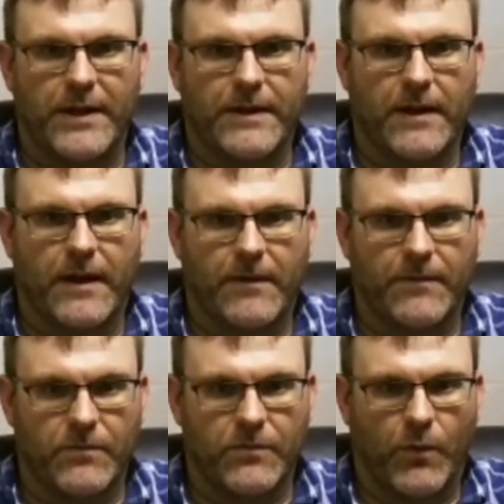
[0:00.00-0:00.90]
like
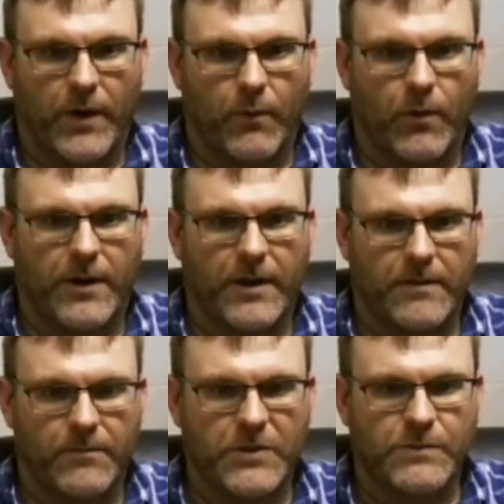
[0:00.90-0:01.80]
the one I work at,
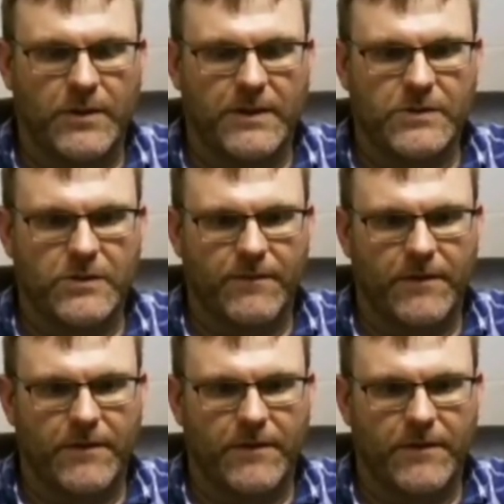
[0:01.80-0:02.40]
Pittsburgh Institute